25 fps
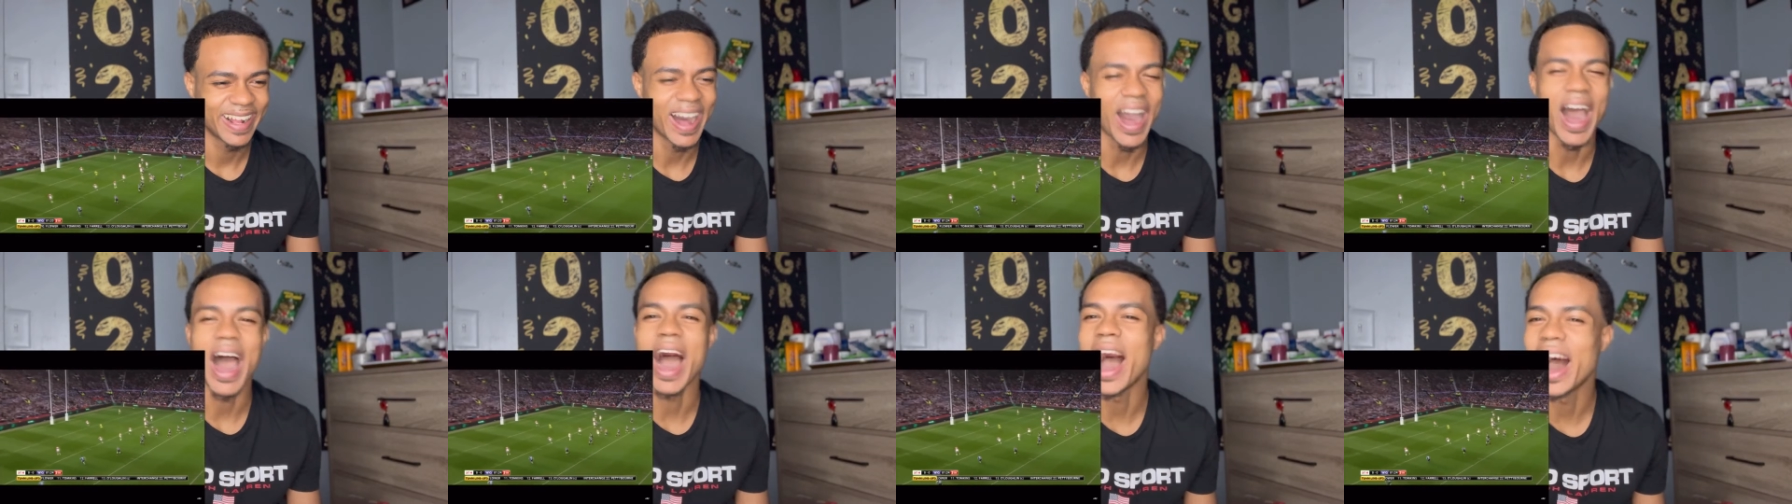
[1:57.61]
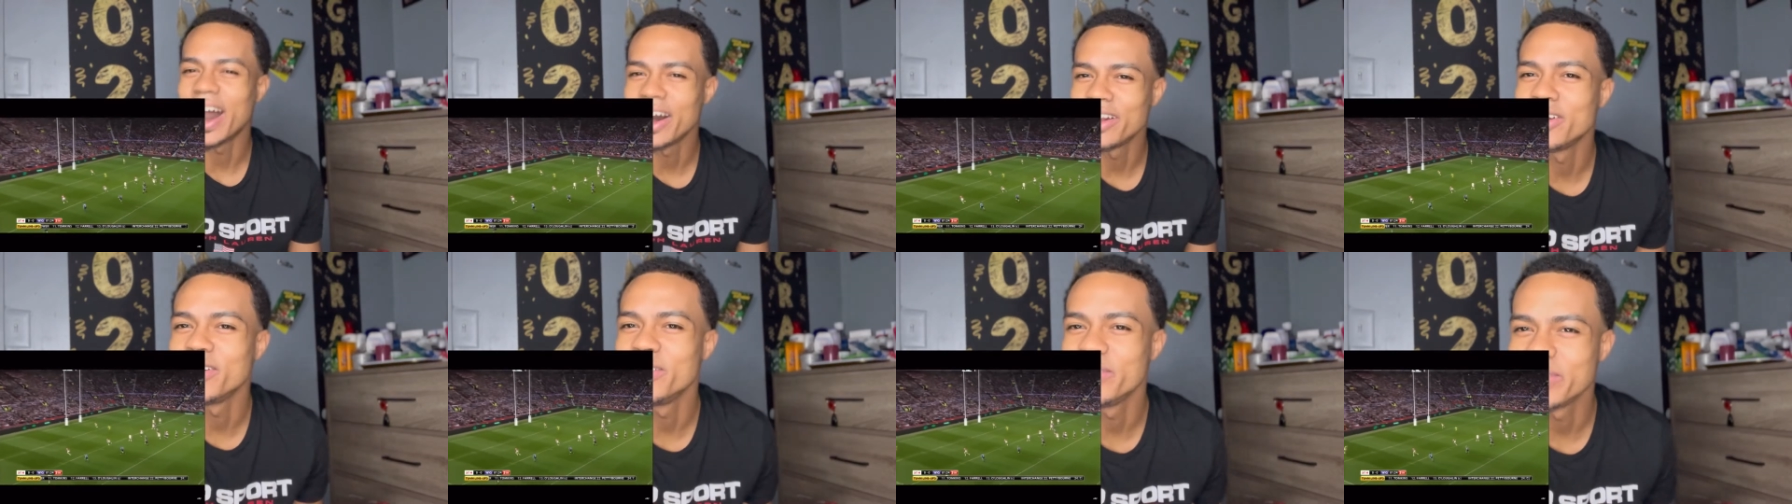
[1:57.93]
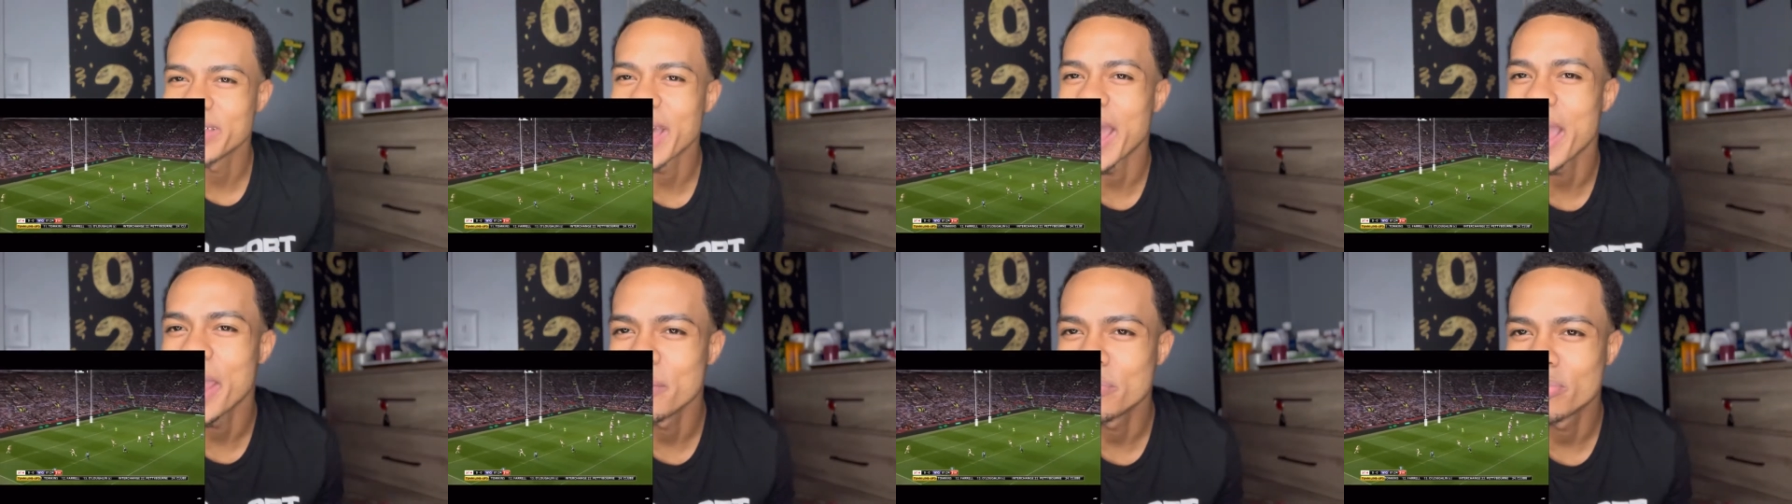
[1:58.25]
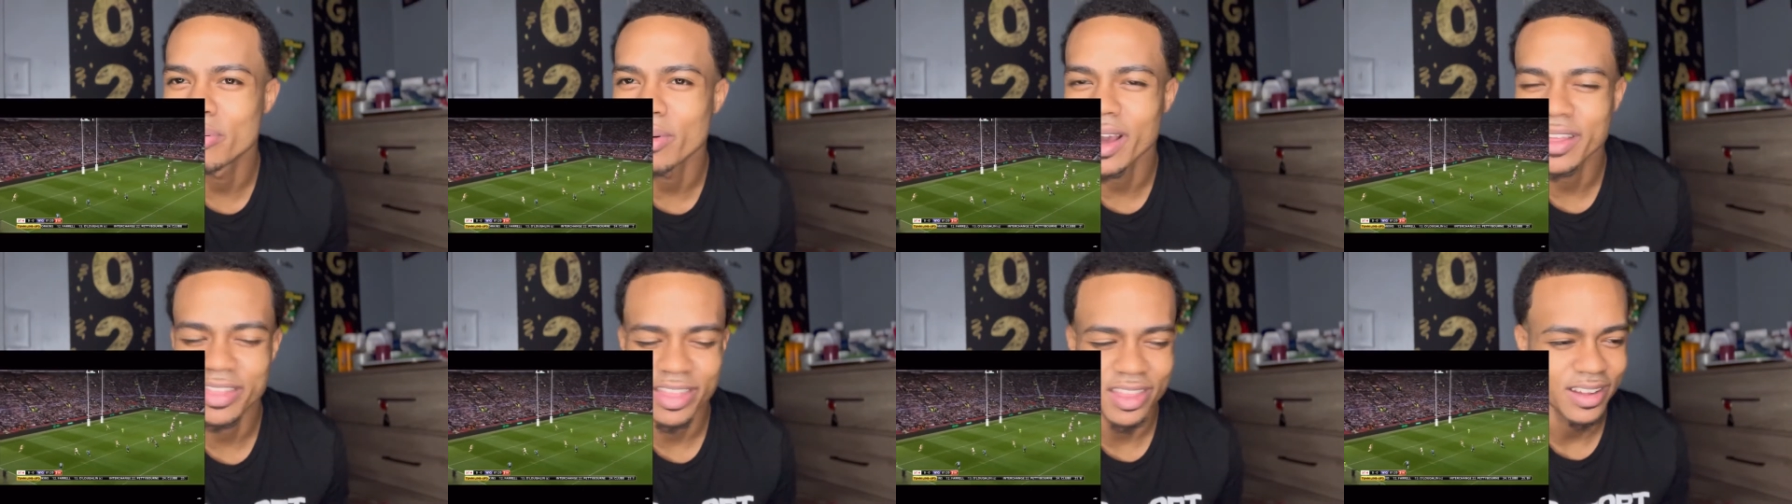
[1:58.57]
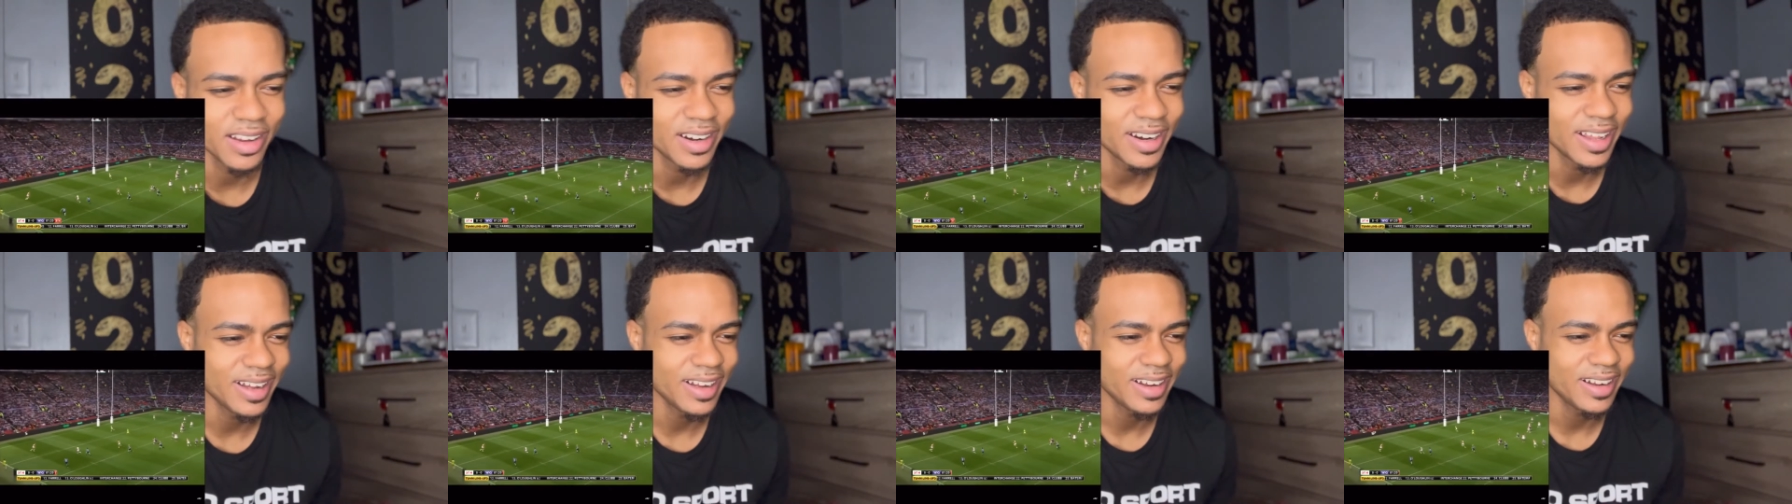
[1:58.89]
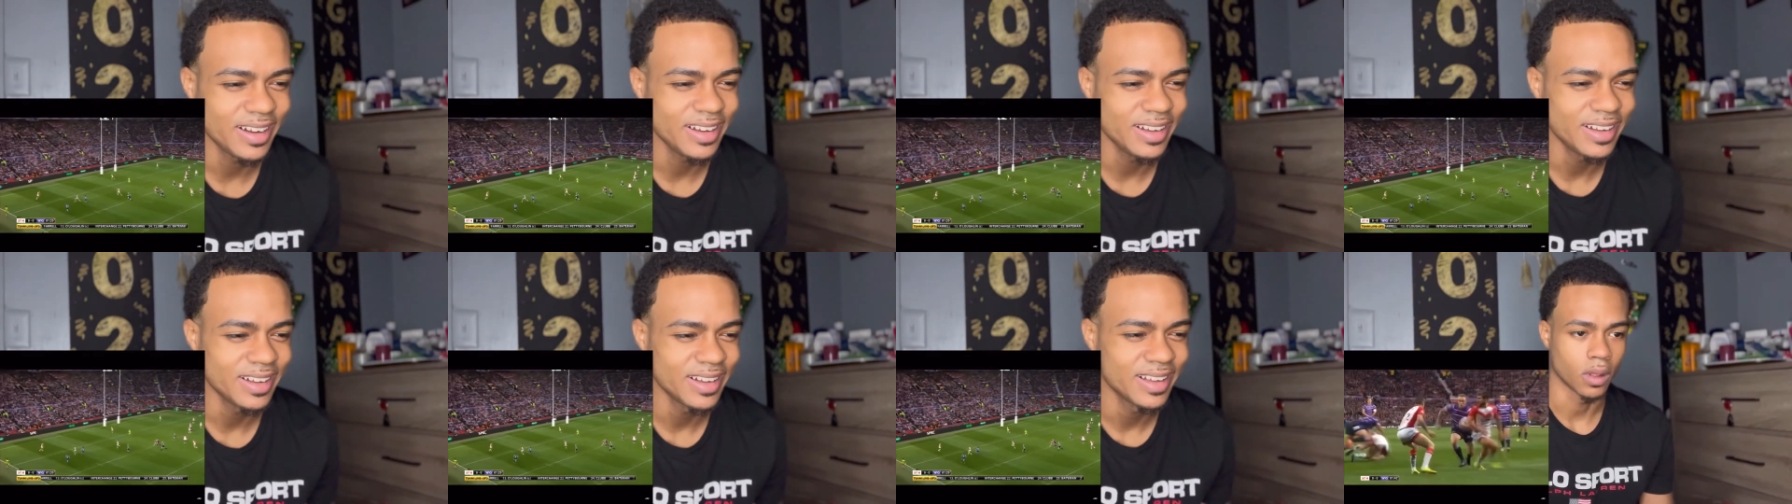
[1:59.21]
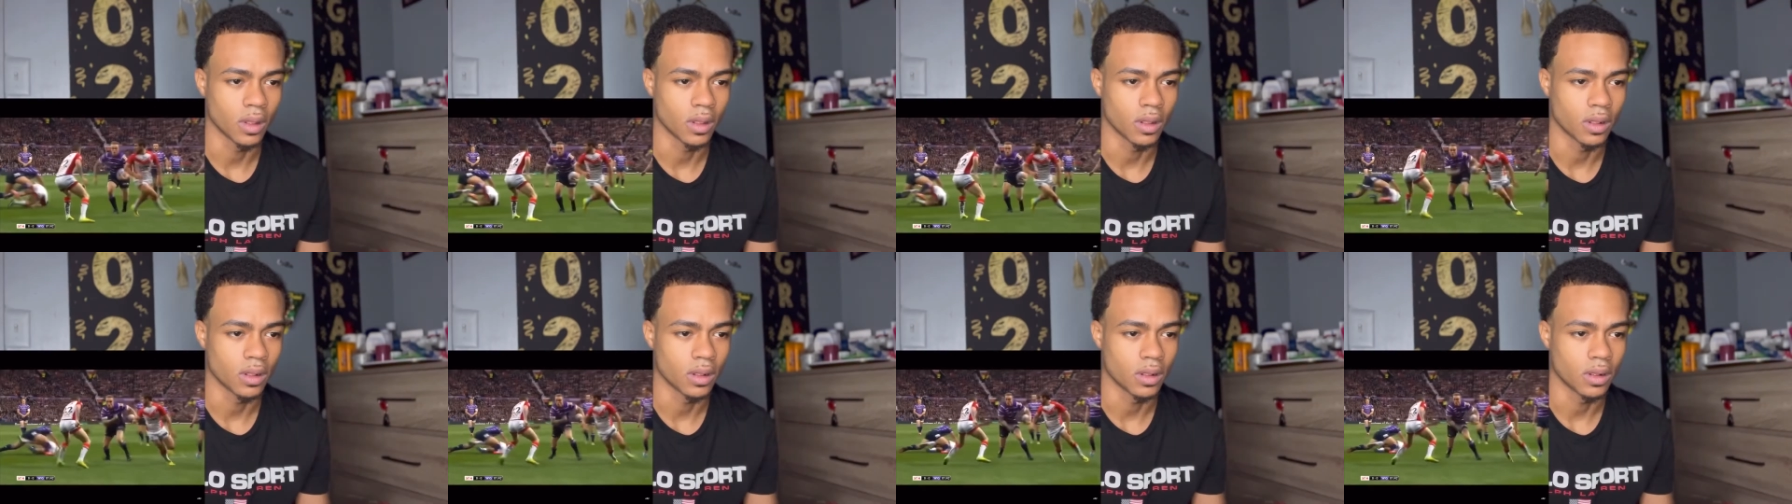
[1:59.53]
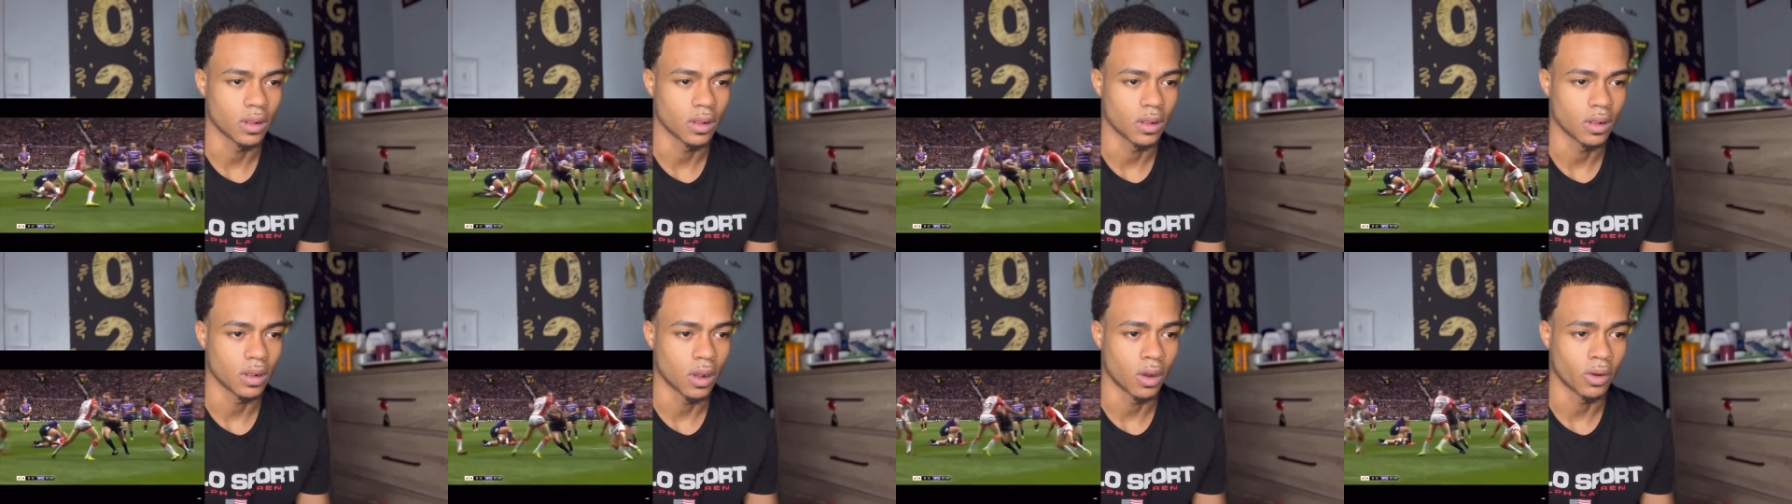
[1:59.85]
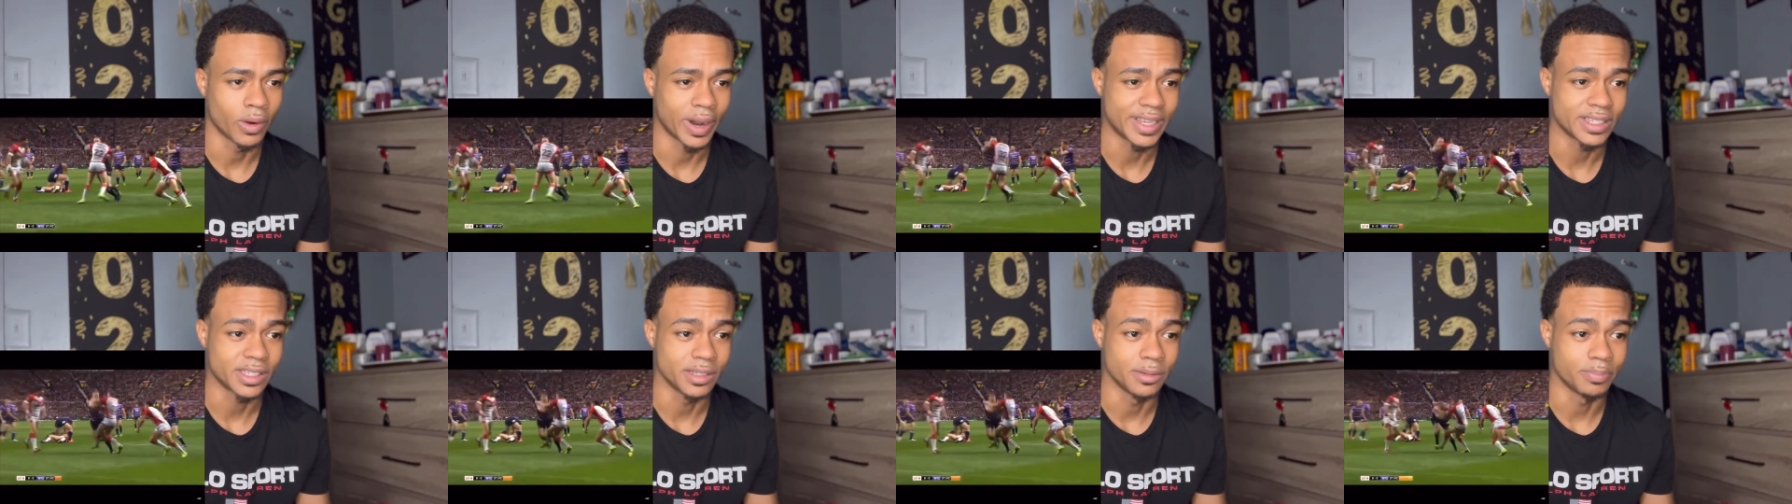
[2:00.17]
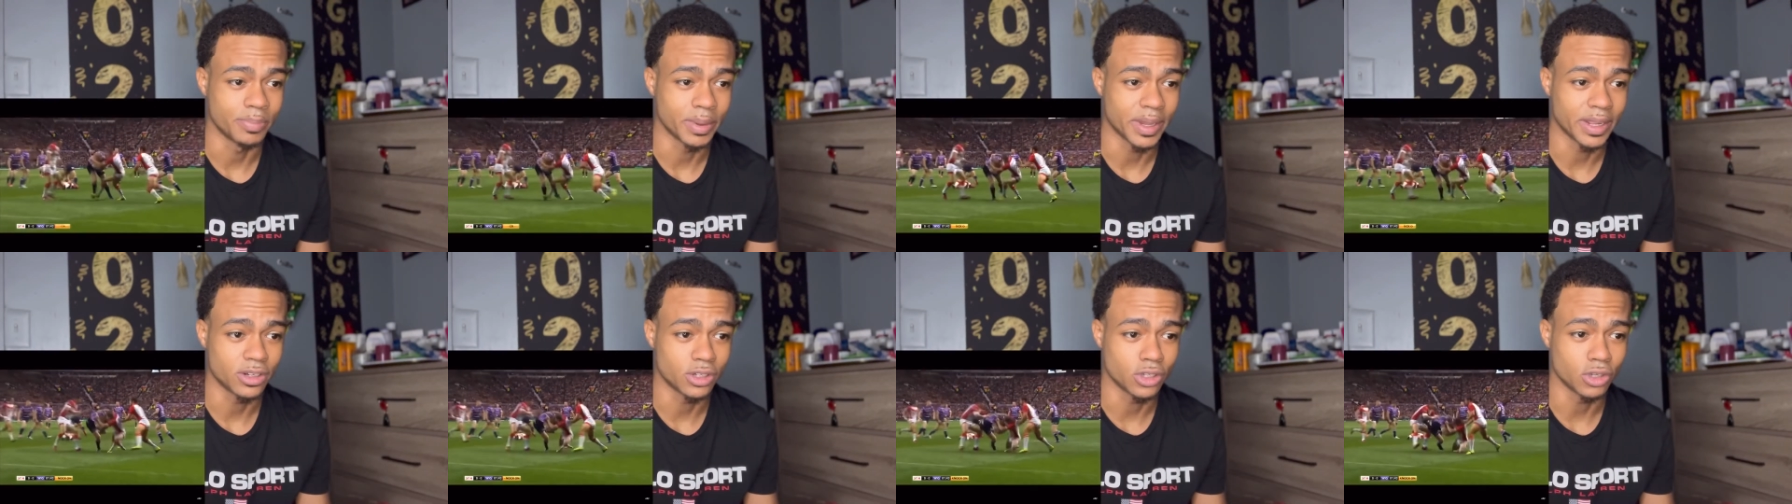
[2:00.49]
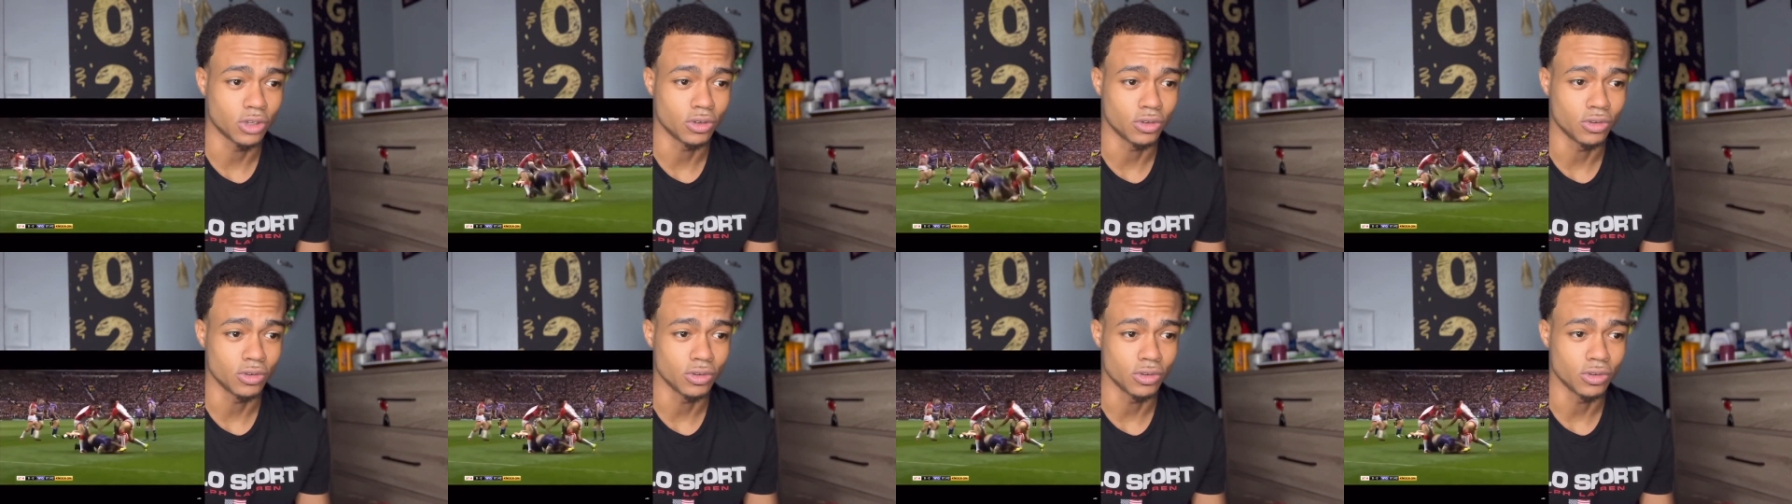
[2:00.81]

Honor thy brother, Oh, that's a big dude.